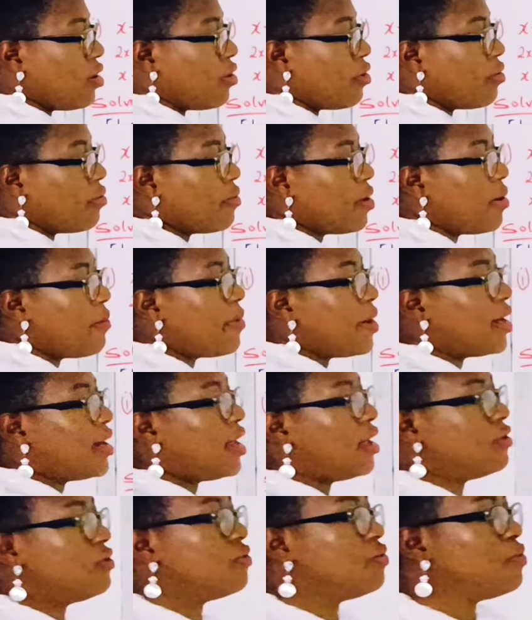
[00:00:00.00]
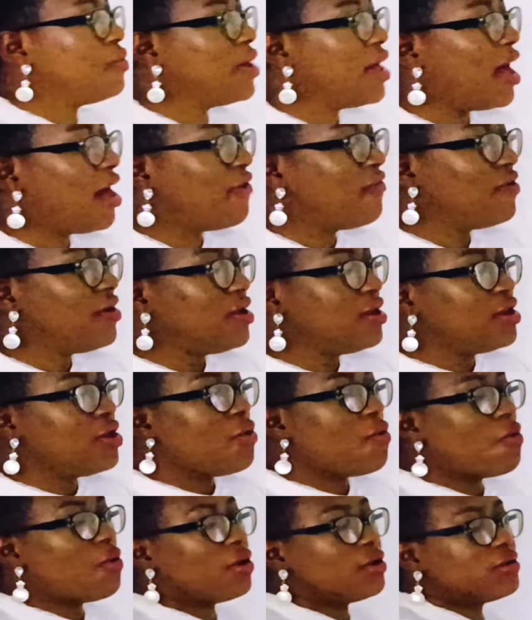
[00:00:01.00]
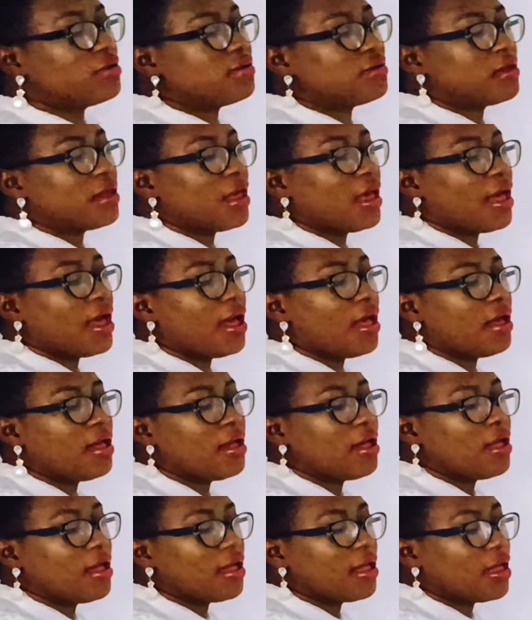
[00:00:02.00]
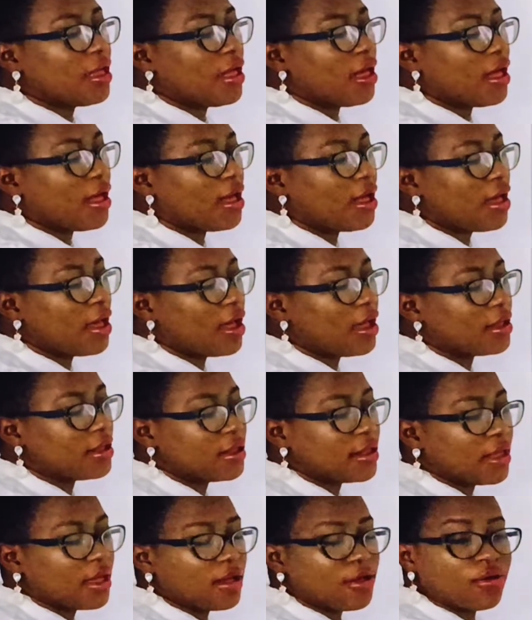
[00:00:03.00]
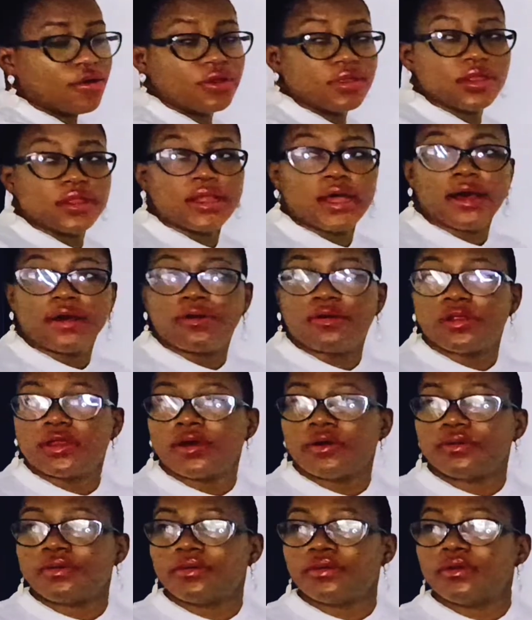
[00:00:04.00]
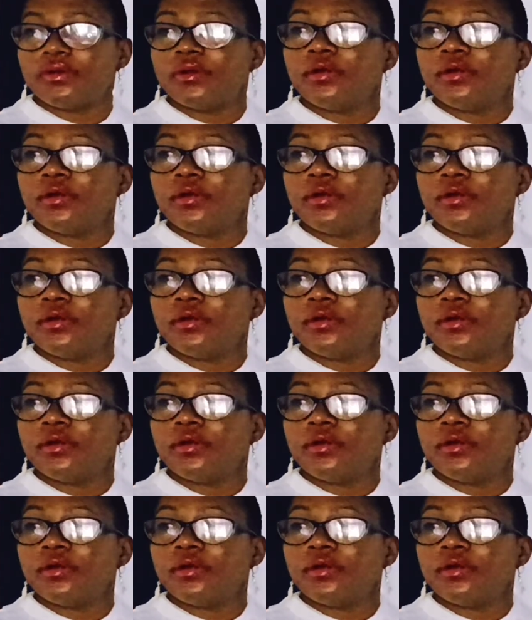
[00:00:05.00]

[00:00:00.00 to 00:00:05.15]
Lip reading: Remember that we have leading ones here, here, and here on the diagonal.